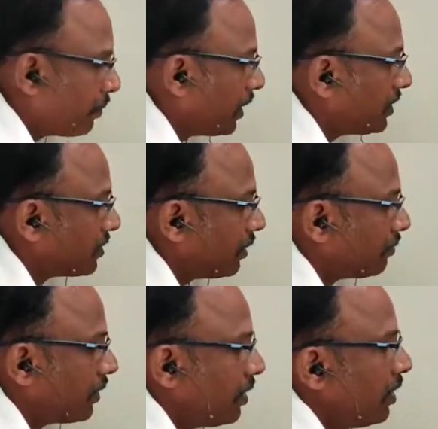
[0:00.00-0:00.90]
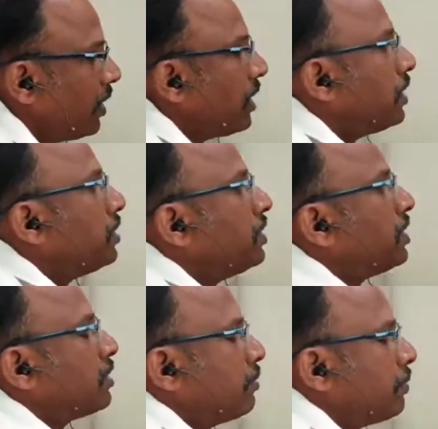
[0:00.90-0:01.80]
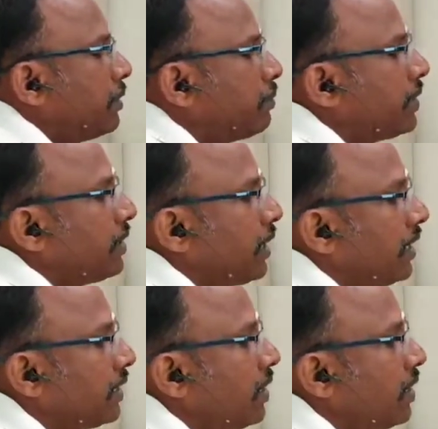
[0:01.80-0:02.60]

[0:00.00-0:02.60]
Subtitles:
points are in this PPI.